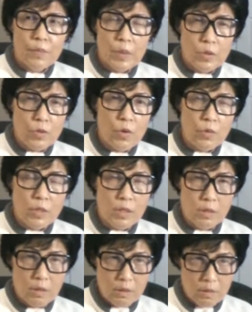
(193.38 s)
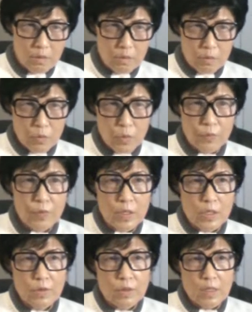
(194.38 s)
the joint is
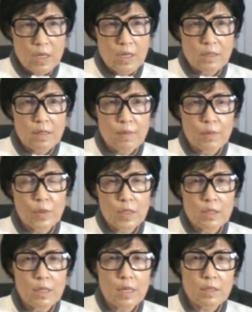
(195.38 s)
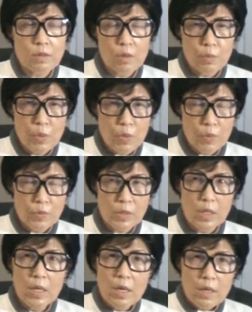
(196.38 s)
referring to the concept connect the
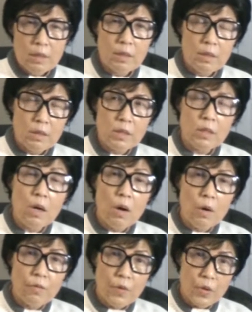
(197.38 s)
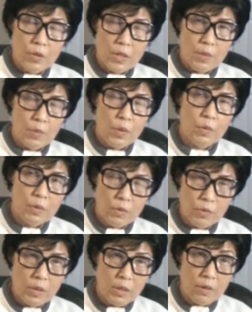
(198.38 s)
bones. The skull, for example,
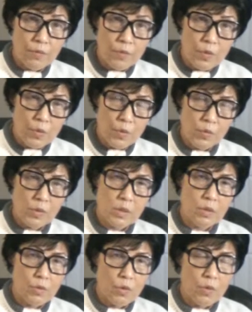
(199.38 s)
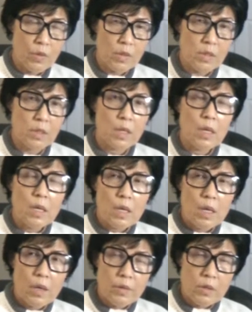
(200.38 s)
those are the fused joints.
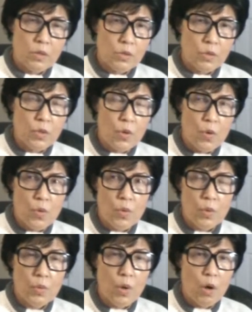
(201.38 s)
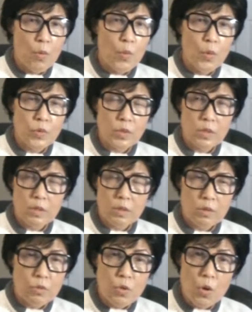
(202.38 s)
There's almost
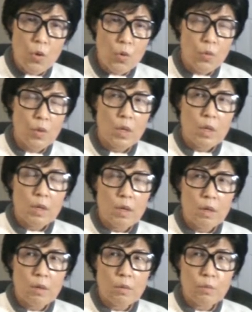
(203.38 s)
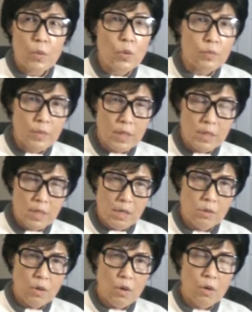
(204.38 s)
no movement
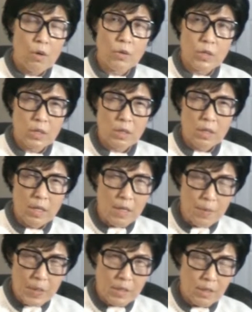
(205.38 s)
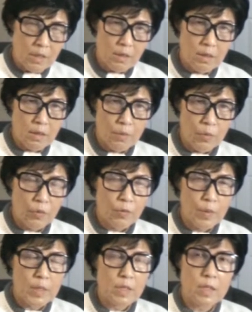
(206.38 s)
at all, or just limited
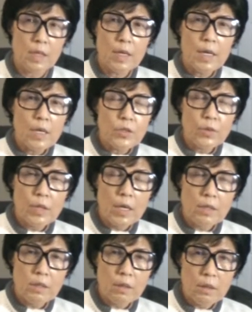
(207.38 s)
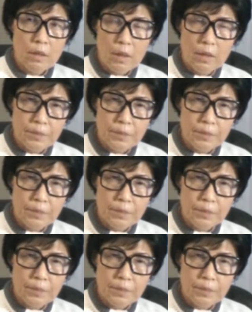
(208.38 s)
movement. So that's the